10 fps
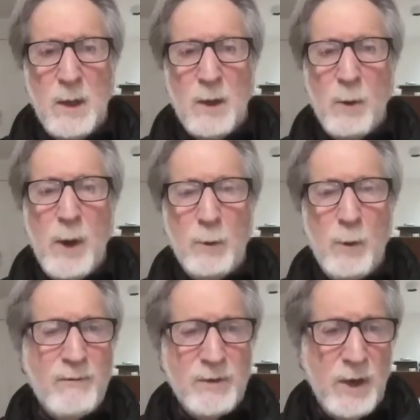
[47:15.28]
create a
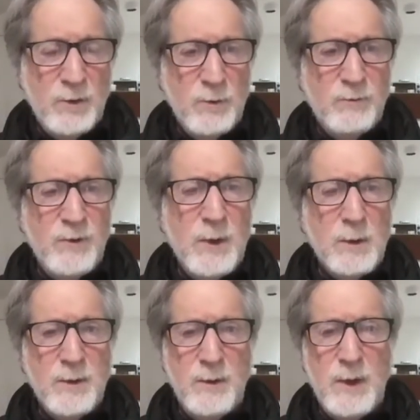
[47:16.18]
gravitational
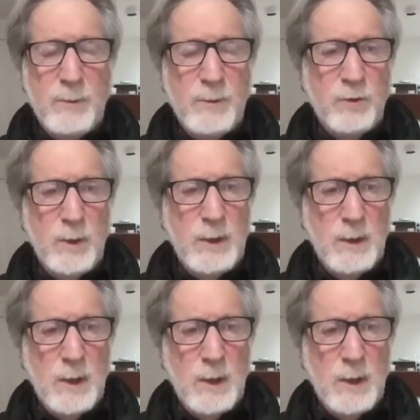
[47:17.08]
field in the imagery,